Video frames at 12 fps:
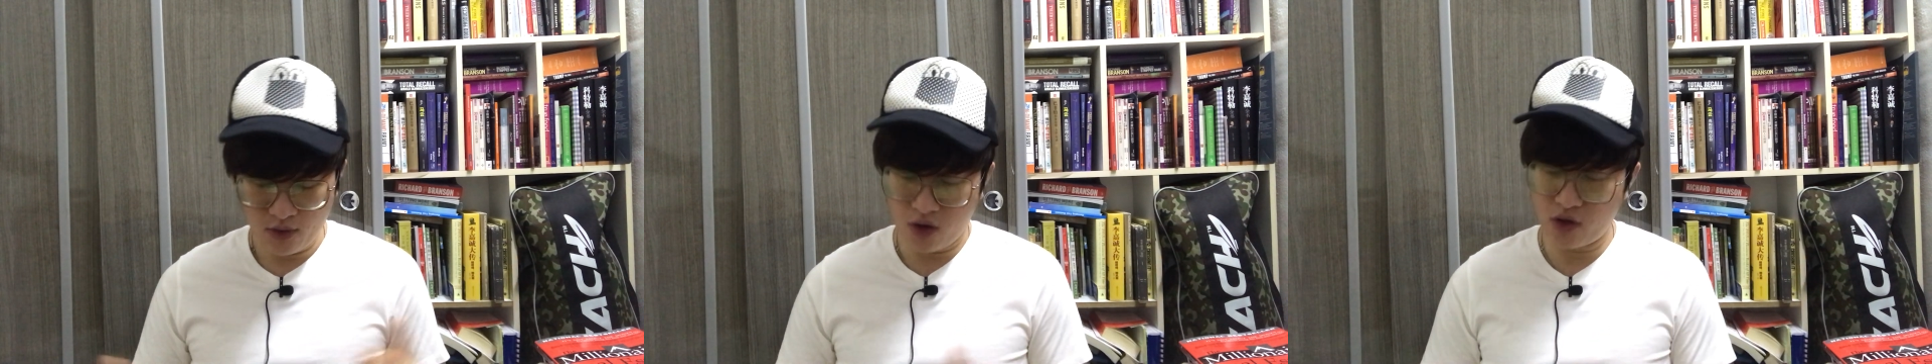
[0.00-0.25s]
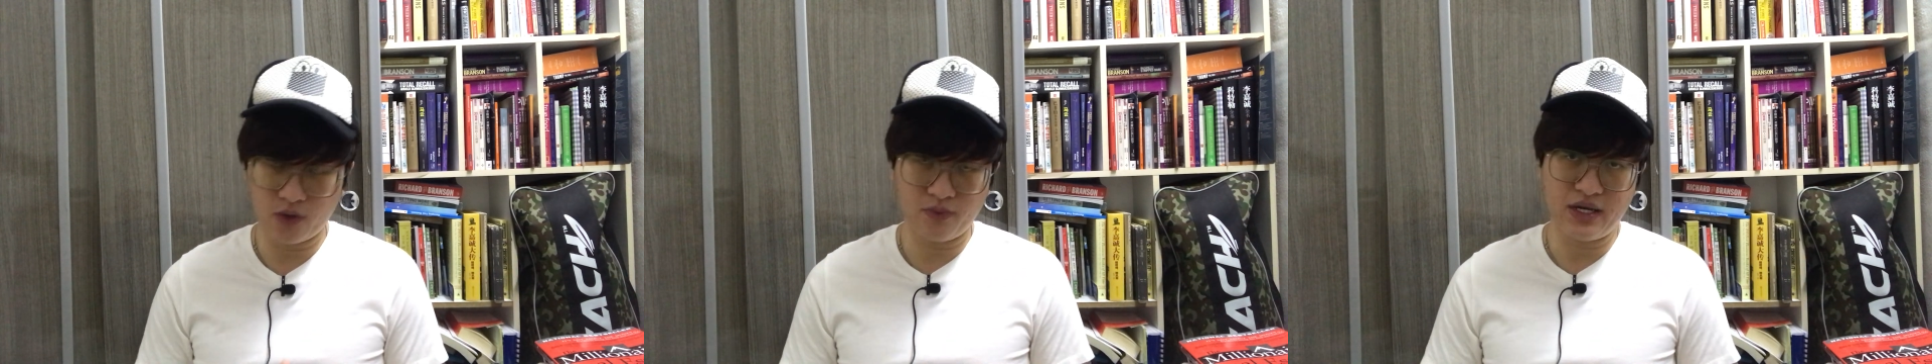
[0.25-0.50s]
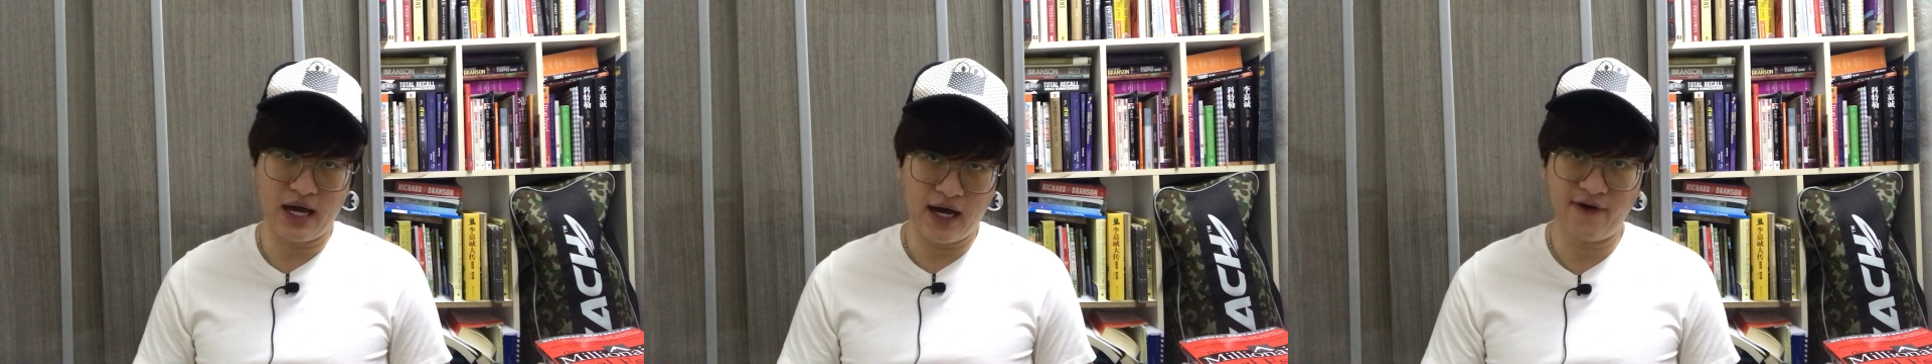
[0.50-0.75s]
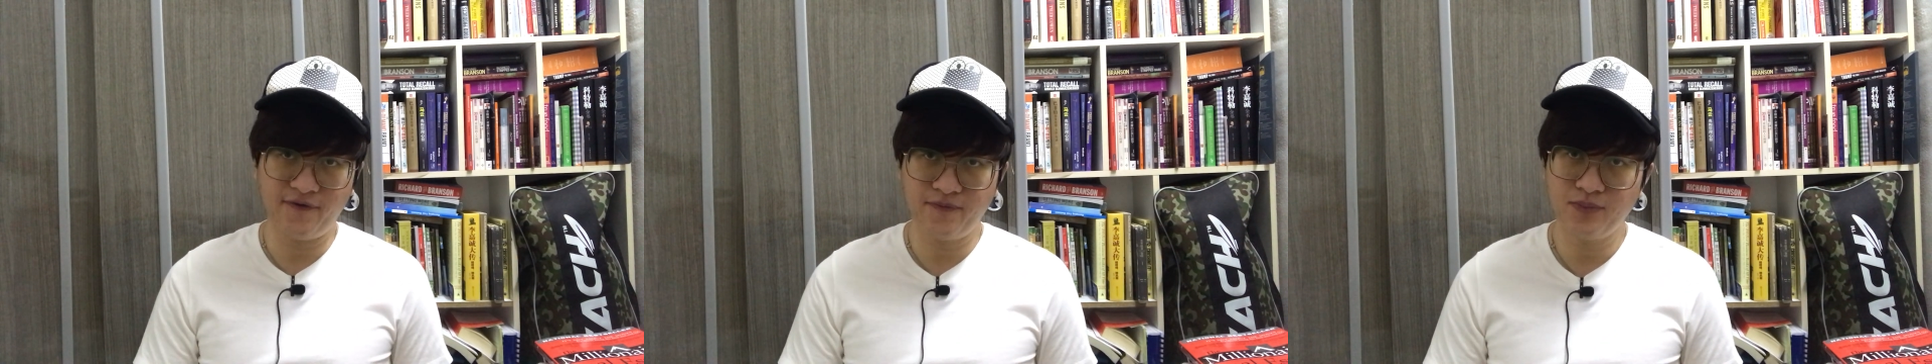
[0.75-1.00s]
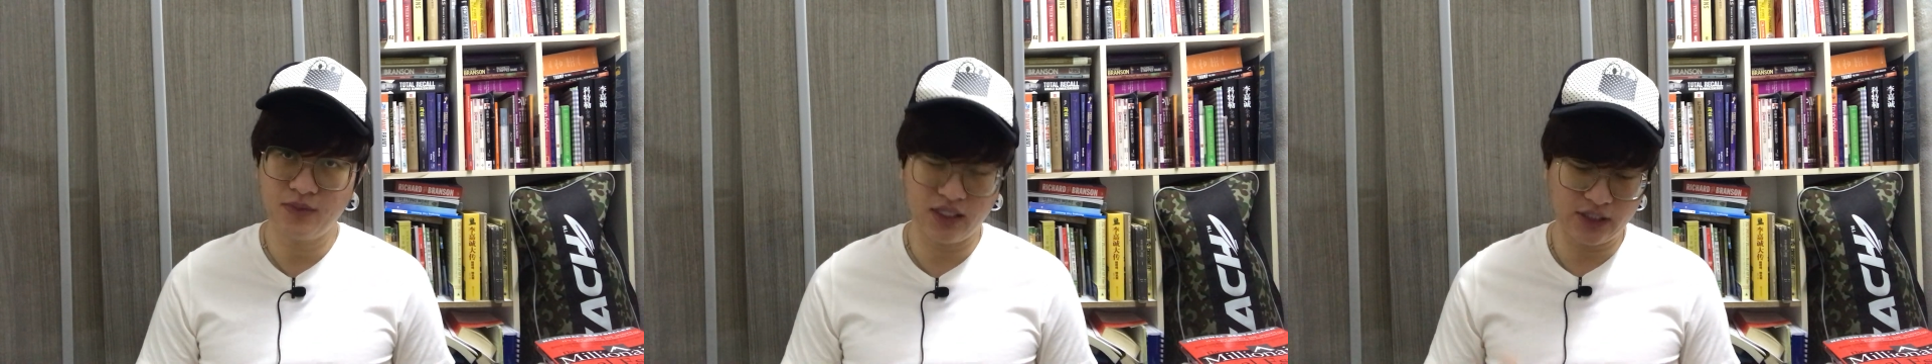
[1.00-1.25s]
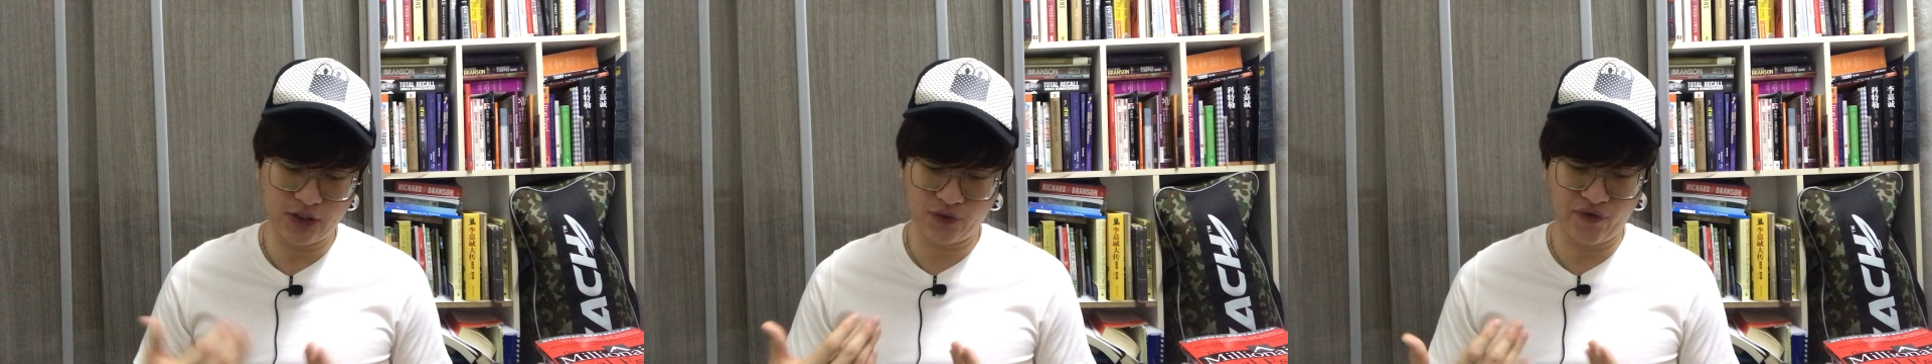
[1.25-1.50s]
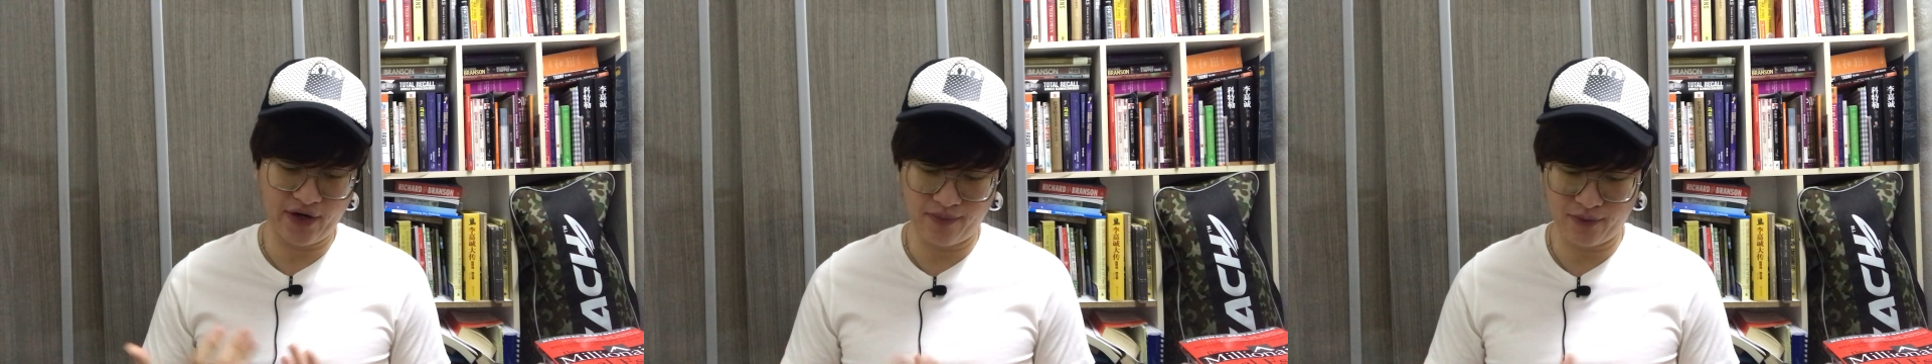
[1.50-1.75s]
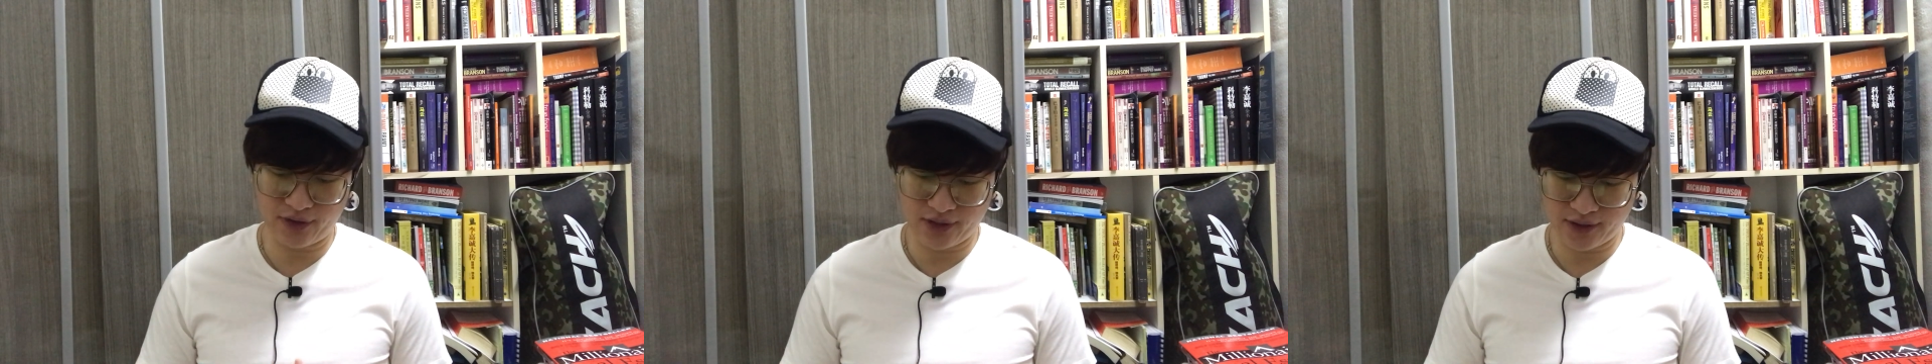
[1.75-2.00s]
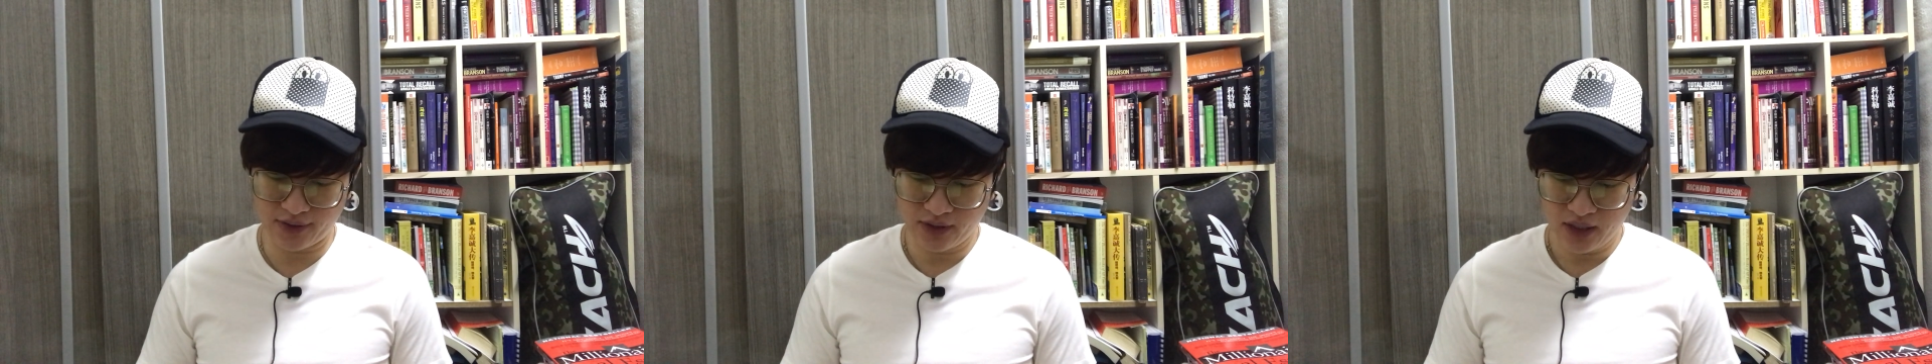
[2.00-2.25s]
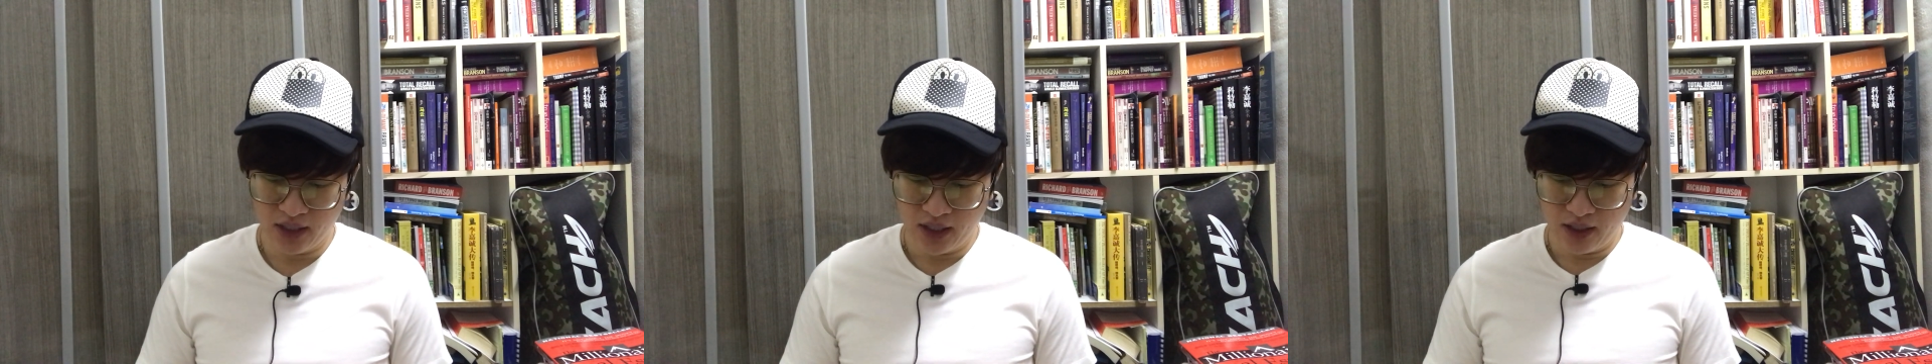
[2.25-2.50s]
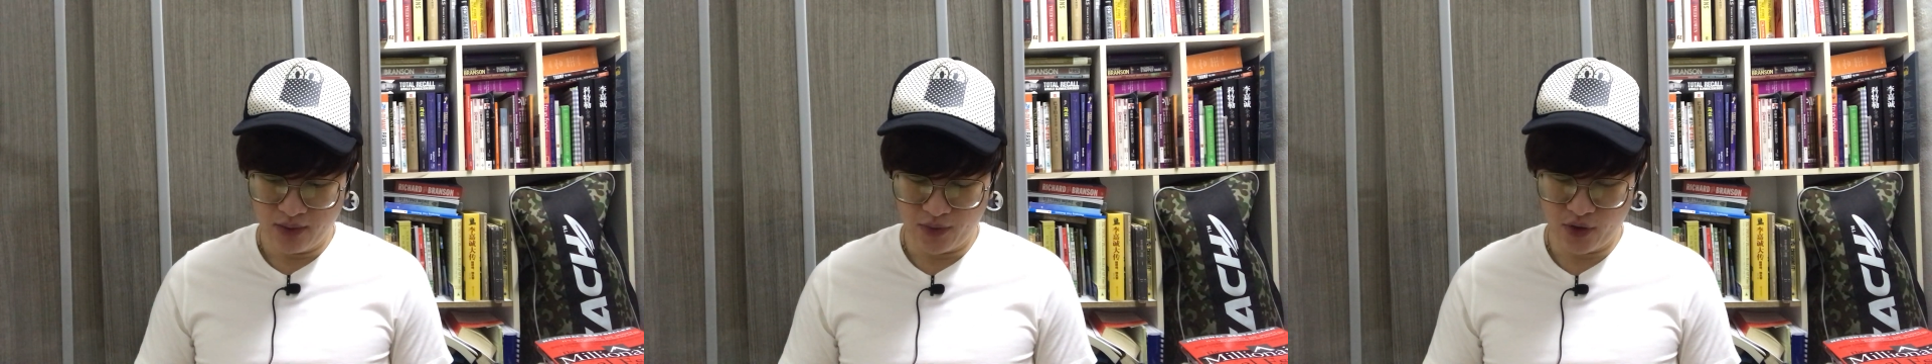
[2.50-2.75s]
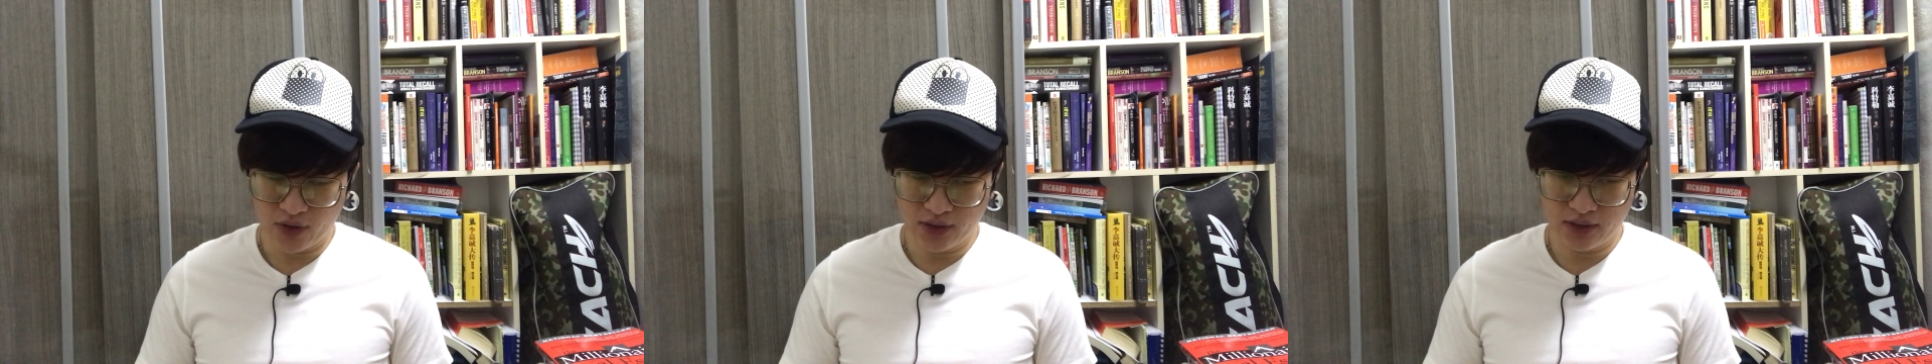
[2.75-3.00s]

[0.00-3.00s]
on your behalf. This is very important, because